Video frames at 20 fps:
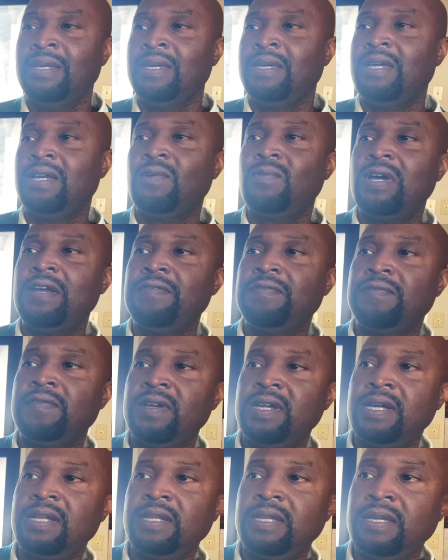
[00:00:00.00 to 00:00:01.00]
And quite
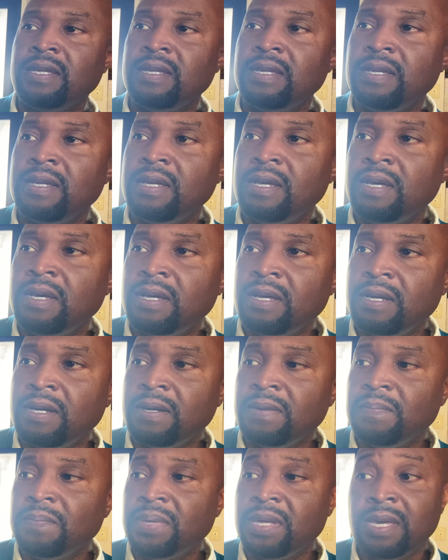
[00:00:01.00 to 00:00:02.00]
frankly, I